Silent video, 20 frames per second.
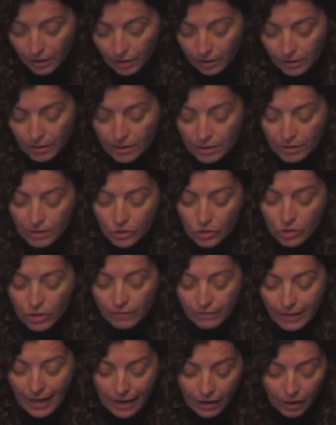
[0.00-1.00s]
This is a
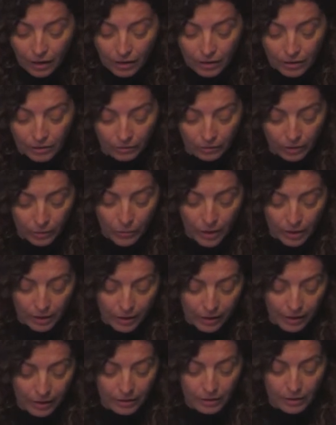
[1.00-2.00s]
shift anchored on the one
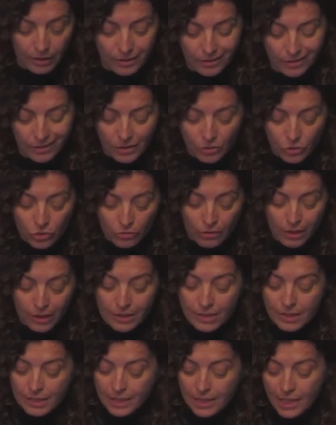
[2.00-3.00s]
hand in the enduring
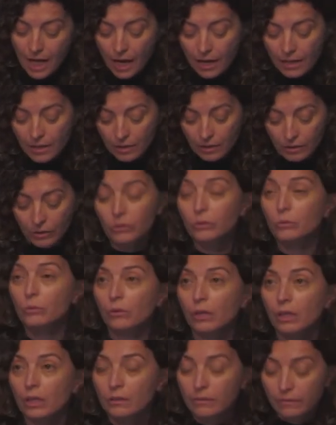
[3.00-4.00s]
desire to
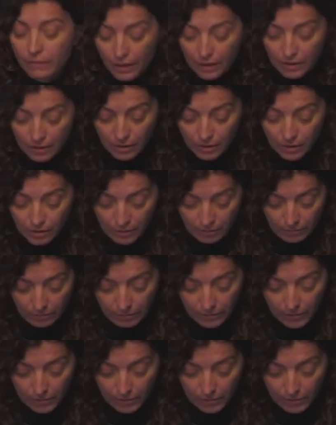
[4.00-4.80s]
read faces,